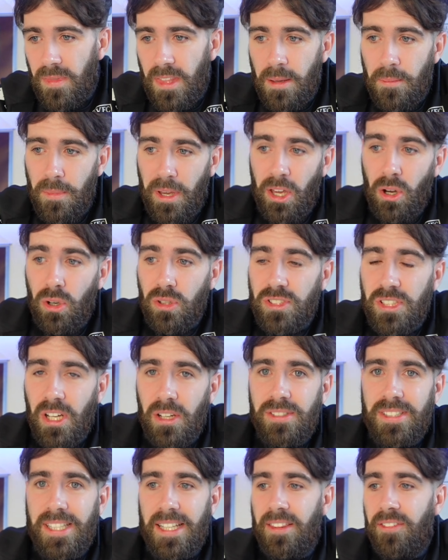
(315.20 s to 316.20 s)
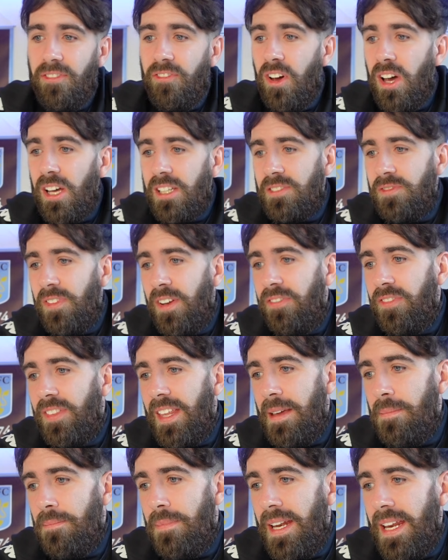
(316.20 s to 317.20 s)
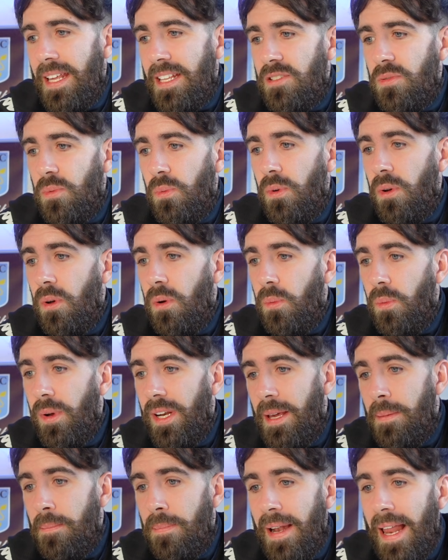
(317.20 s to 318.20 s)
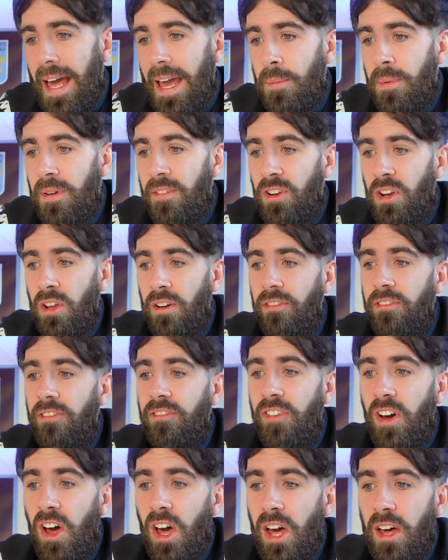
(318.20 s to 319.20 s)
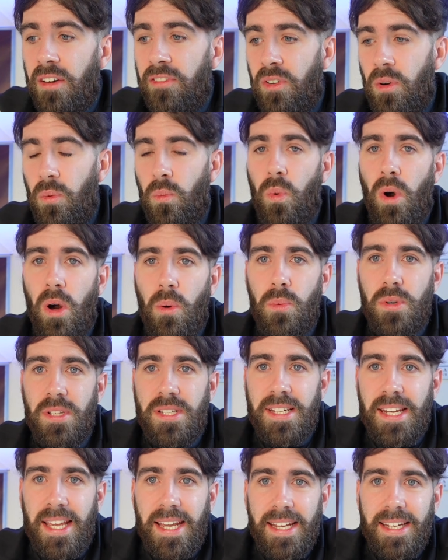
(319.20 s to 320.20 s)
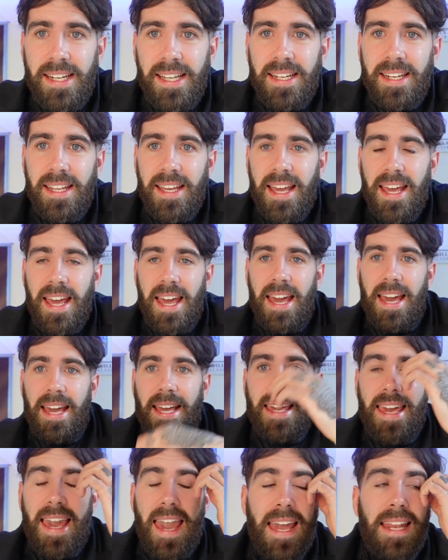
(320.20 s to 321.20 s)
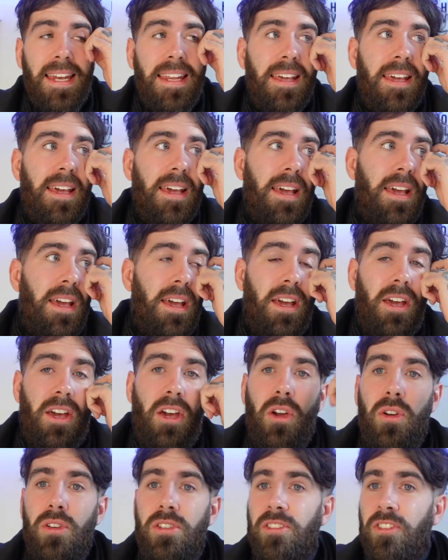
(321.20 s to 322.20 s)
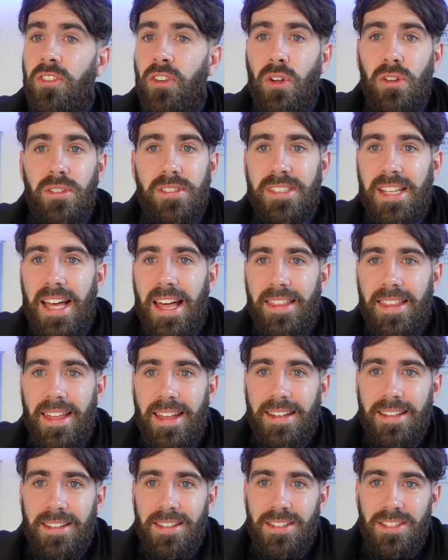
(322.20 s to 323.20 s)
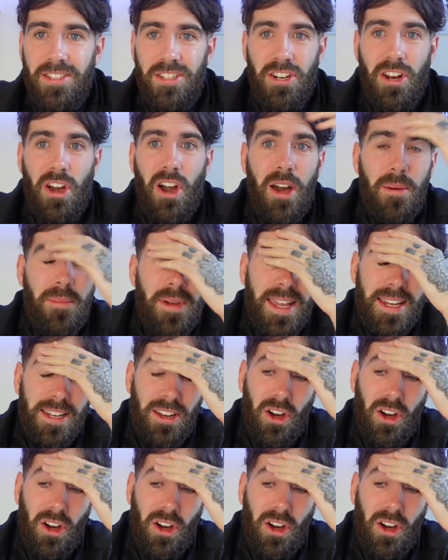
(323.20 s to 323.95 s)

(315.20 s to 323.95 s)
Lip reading: But he also said the first 15 minutes we didn't play with enough verve, what was needed. Again, whose fault's that then? Do you know what I mean?